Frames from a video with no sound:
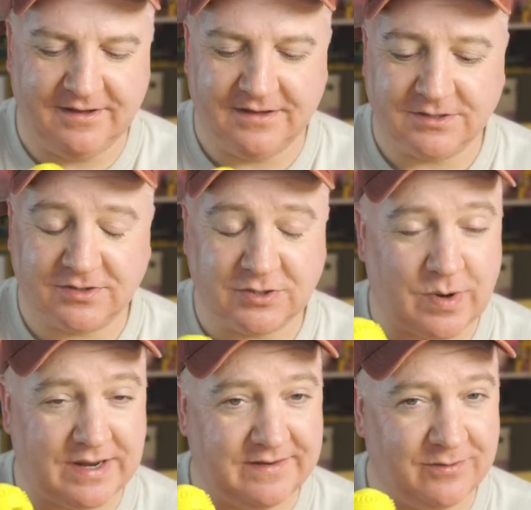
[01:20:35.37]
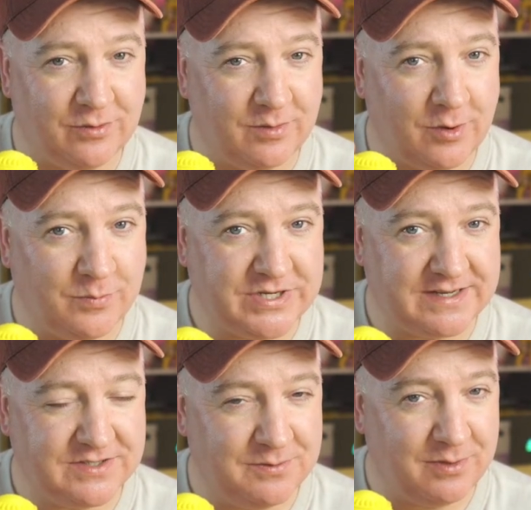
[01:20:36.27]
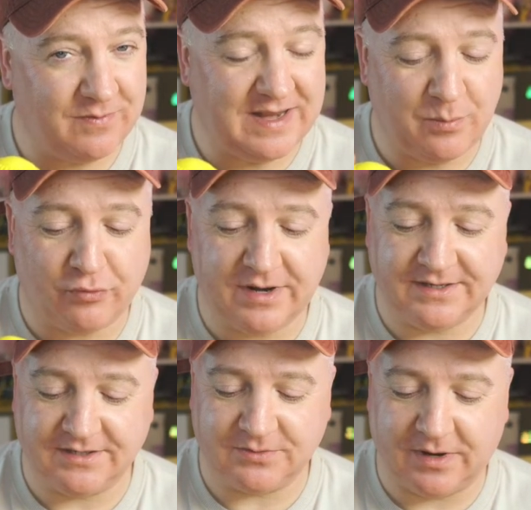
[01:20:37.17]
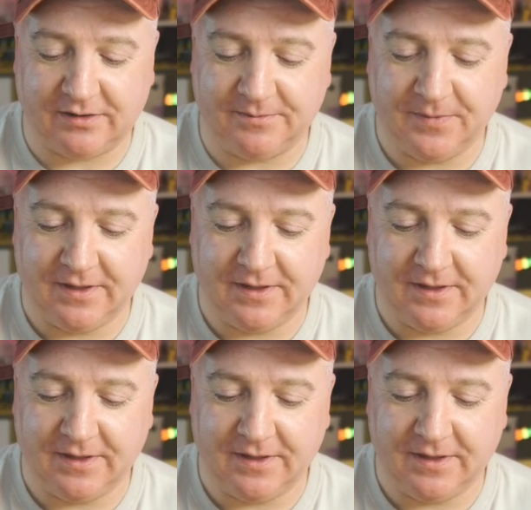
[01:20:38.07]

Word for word: It's also quite difficult object to 3D print as well.